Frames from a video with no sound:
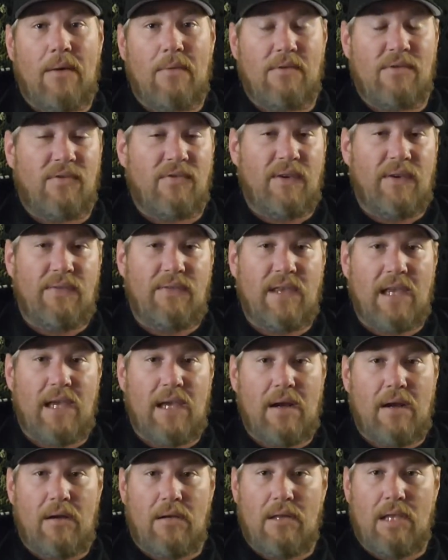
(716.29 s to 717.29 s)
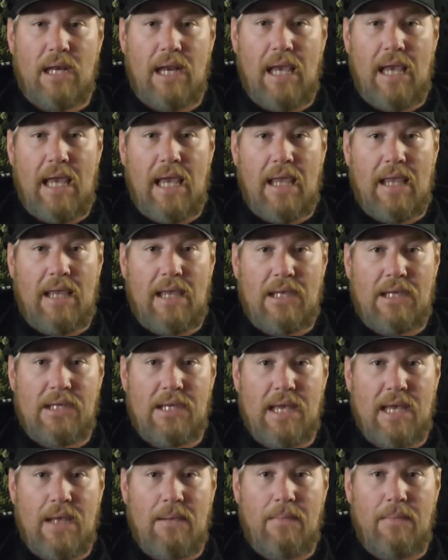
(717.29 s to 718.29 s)
It was 50 here today, they
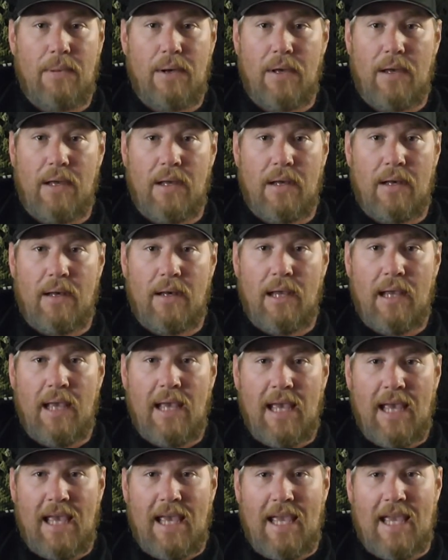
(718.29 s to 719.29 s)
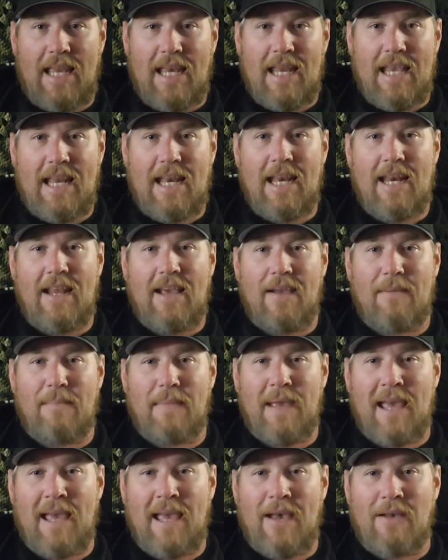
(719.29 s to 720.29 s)
said. But, hey, Daddy Duck
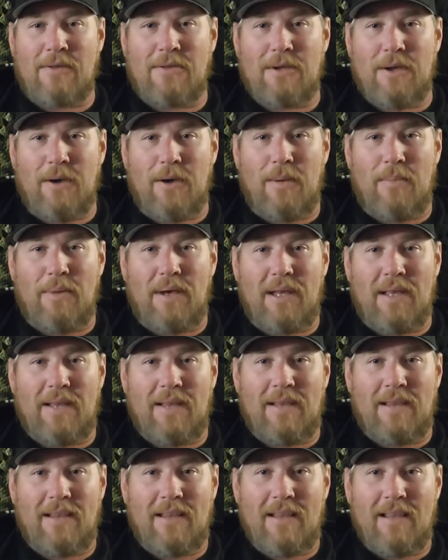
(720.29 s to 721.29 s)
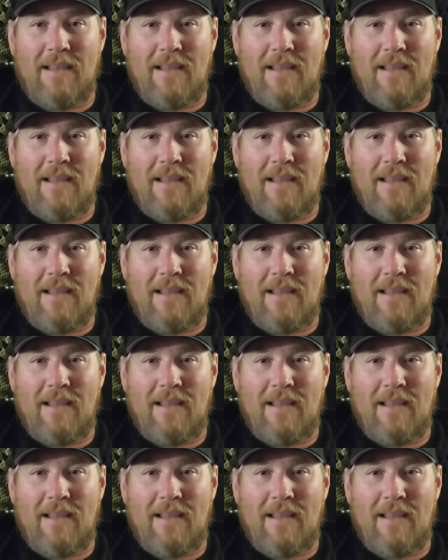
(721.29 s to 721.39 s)
Matt, how's it going, bud?